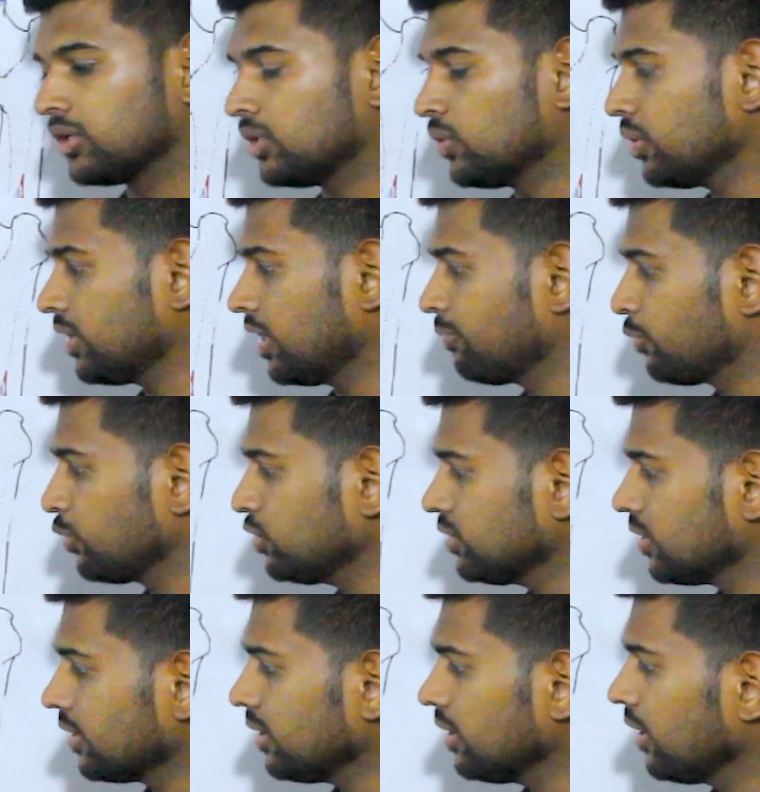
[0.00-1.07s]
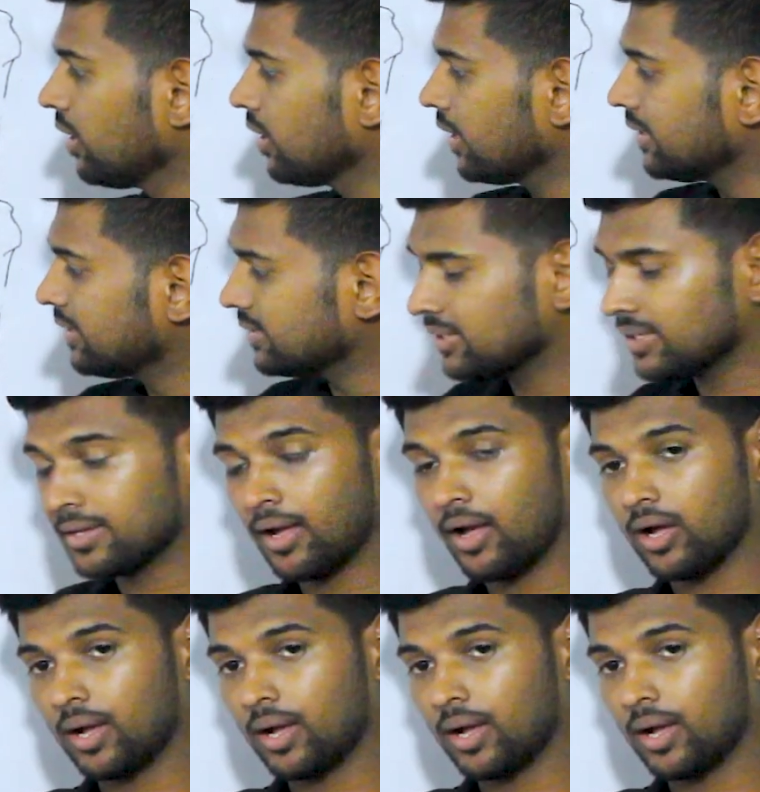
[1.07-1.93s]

during that position, it is a